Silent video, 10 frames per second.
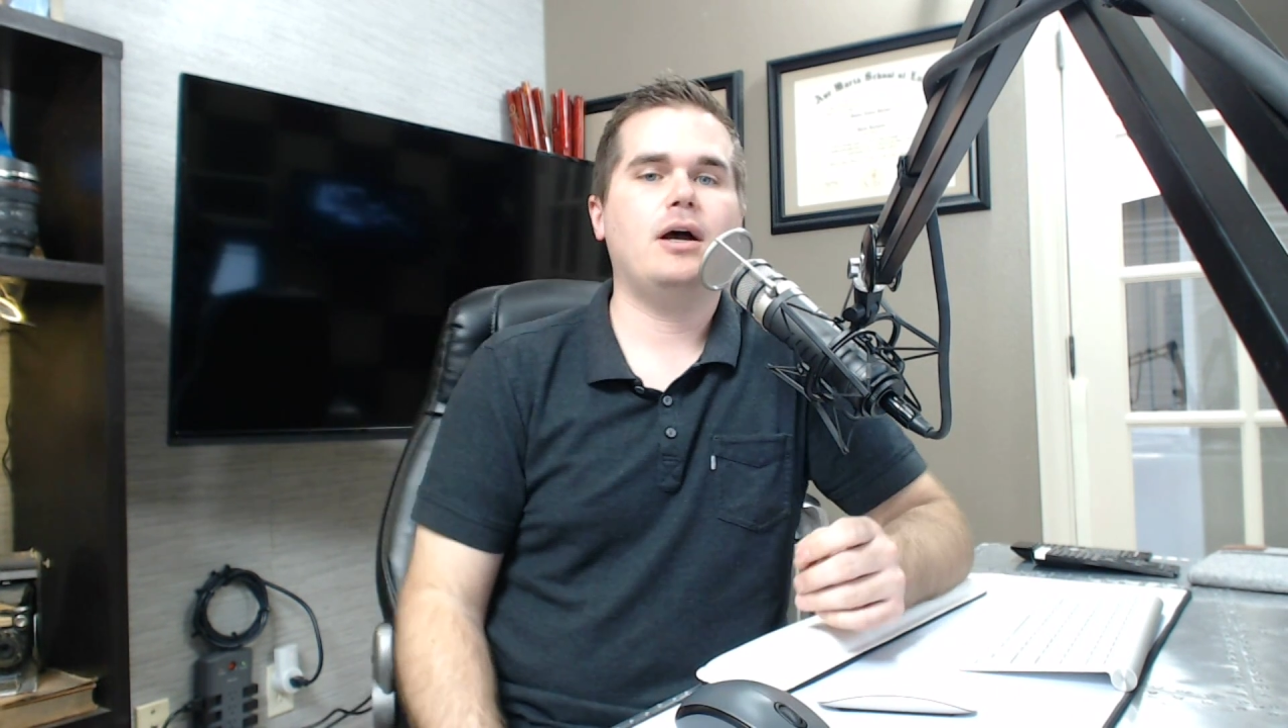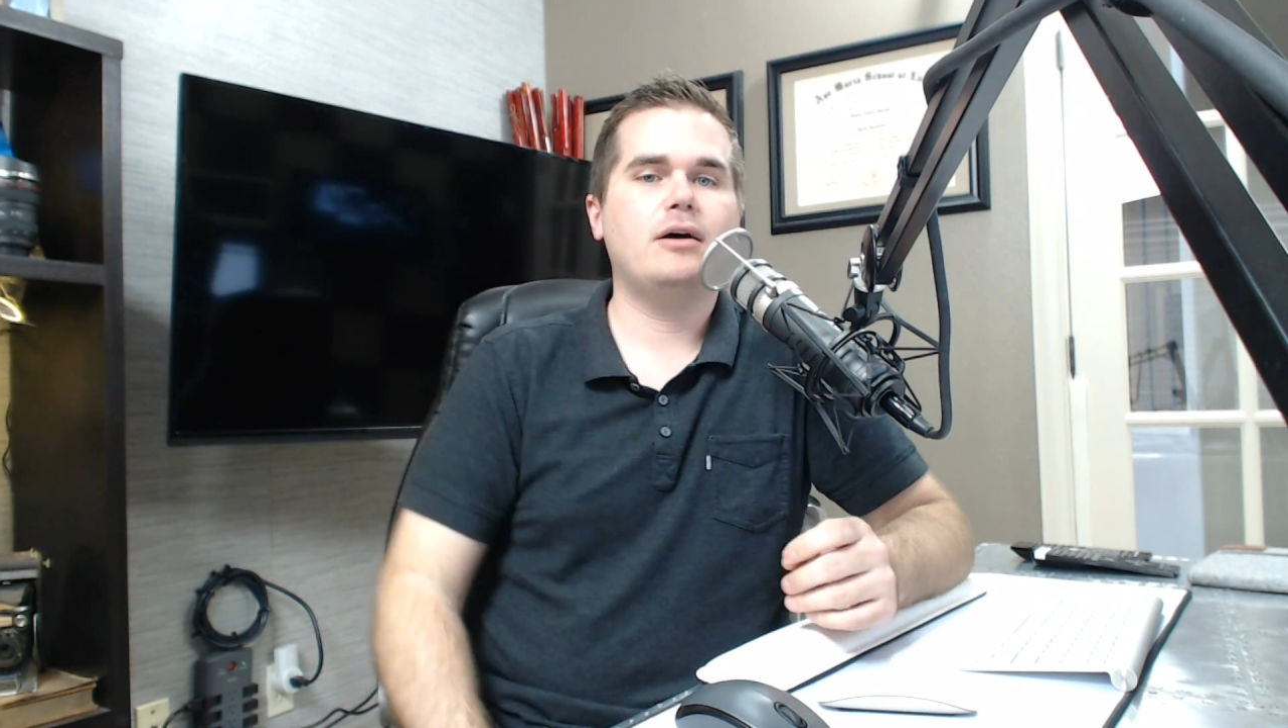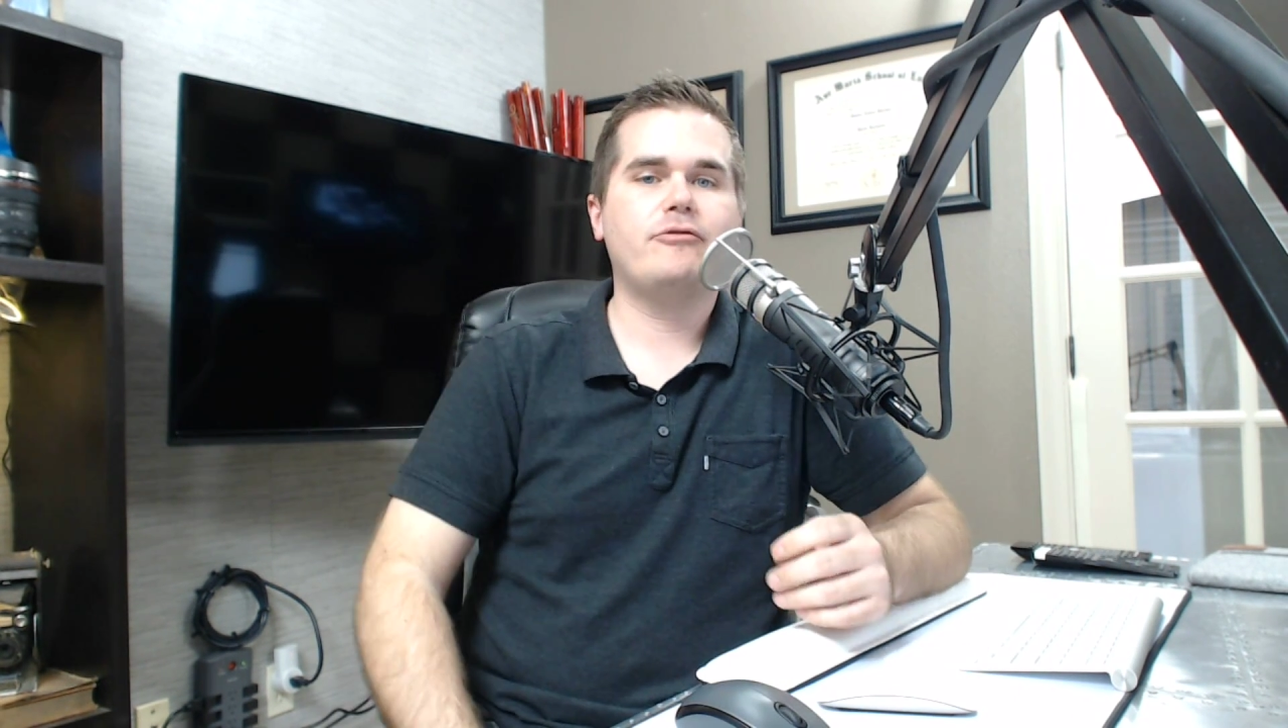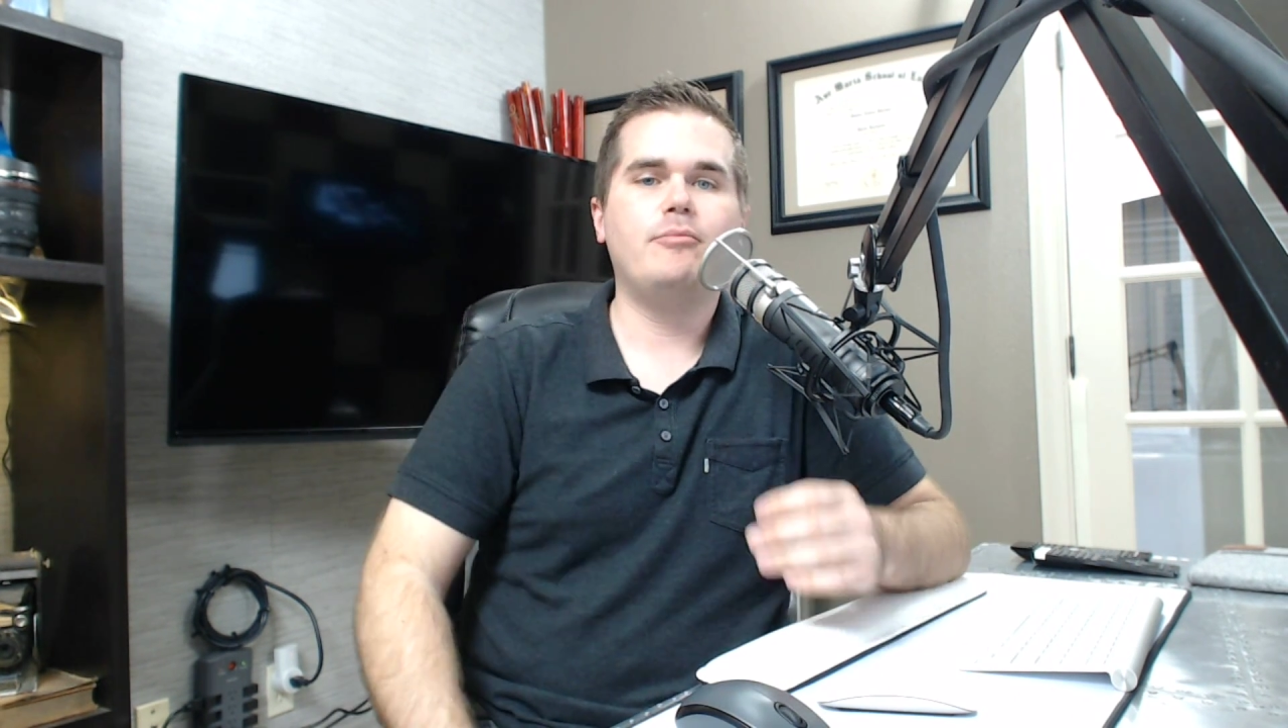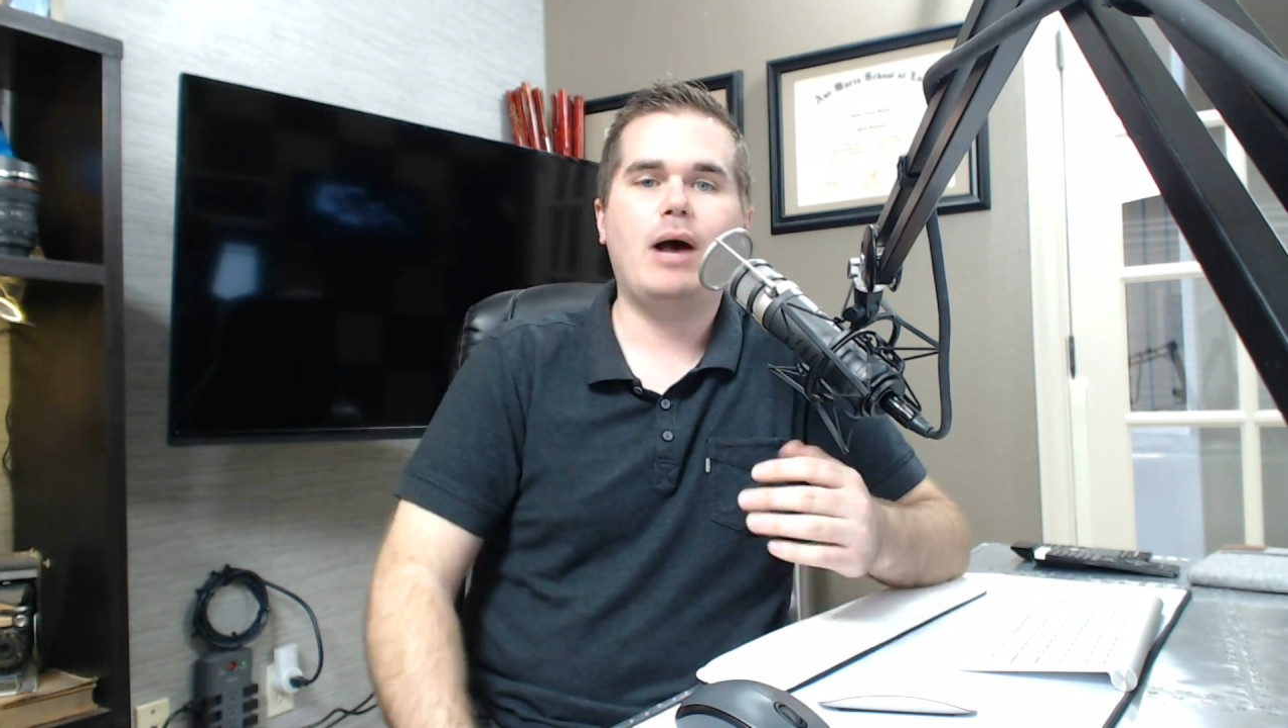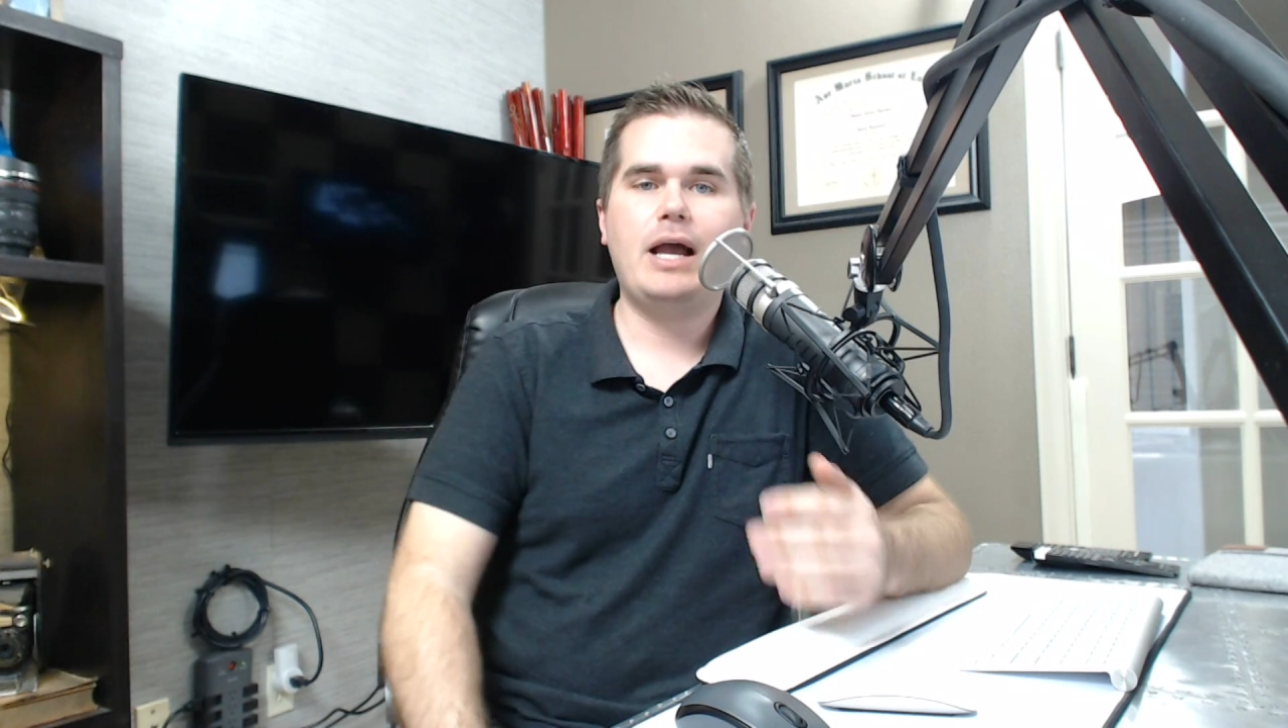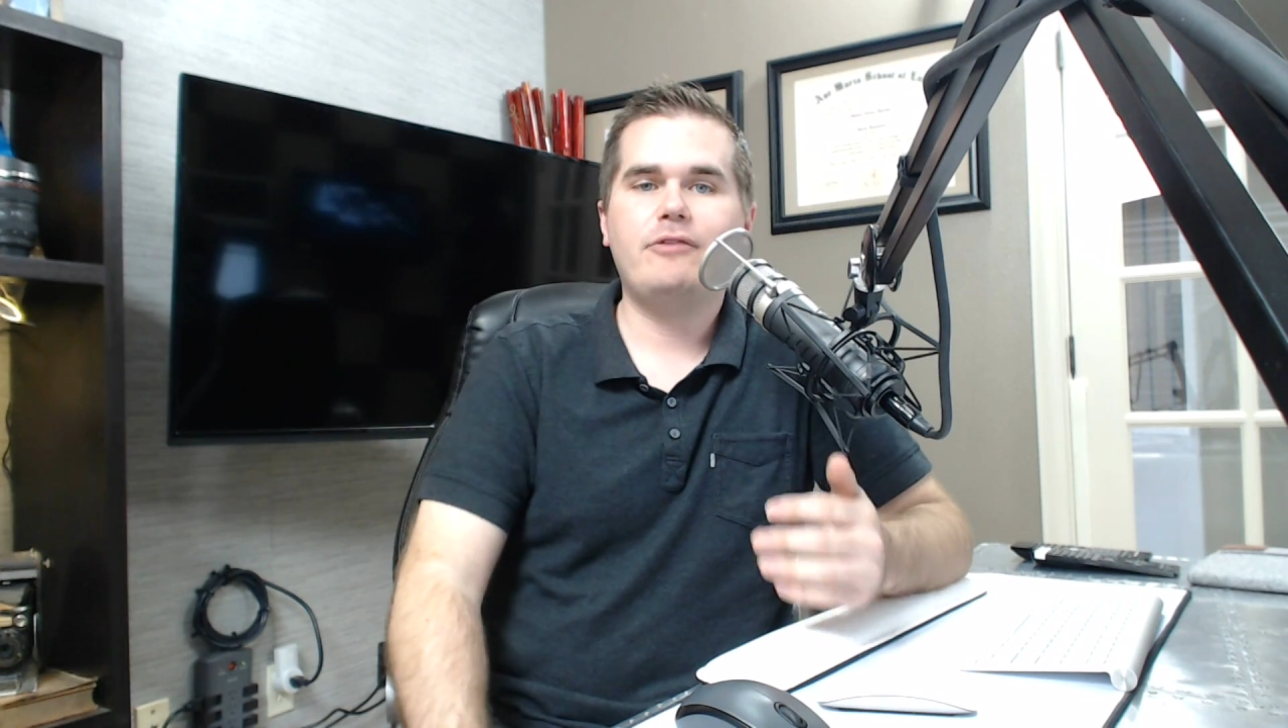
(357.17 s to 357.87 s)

of my